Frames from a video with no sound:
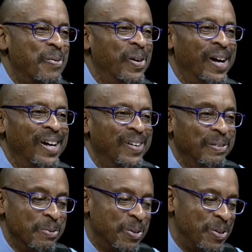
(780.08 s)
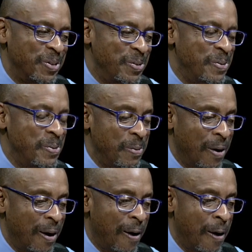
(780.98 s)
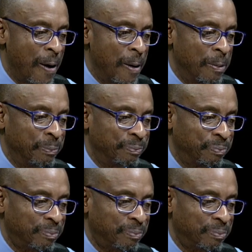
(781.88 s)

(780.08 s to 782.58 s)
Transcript: Will Haygood, you, um,